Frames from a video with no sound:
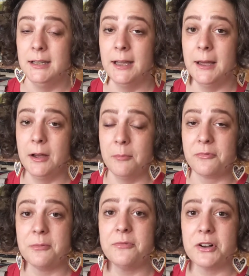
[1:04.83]

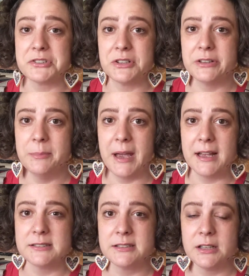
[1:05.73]
from fostering the
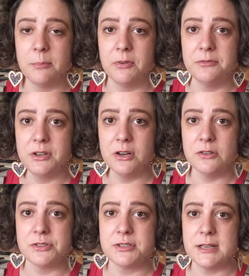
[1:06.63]
past couple of
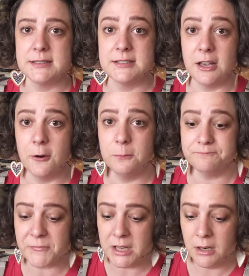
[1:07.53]
years. So,
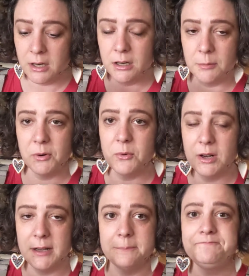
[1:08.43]
number
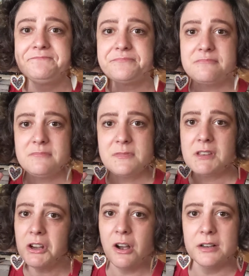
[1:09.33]
1,
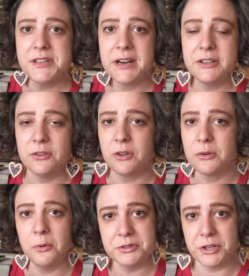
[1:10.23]
contact your
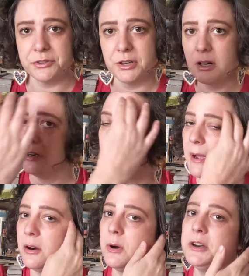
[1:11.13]
local shelter. No
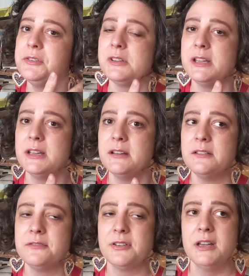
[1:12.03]
matter where you
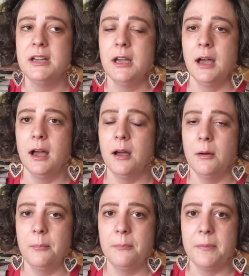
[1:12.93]
live,
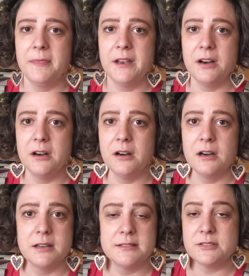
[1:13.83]
there
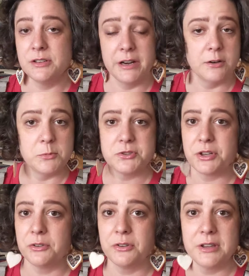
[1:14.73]
is an animal
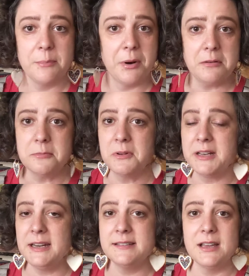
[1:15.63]
shelter that probably
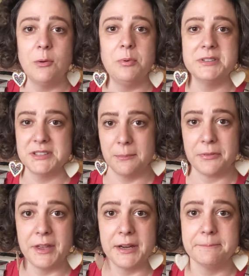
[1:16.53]
needs help with
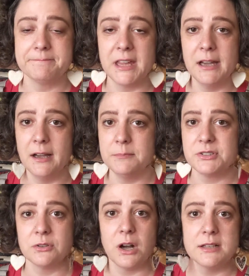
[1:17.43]
something.
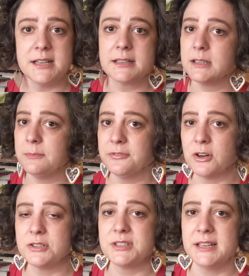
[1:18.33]
So contact them
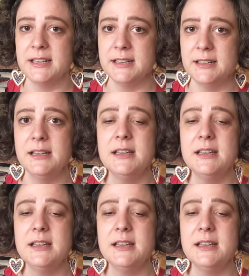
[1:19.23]
first and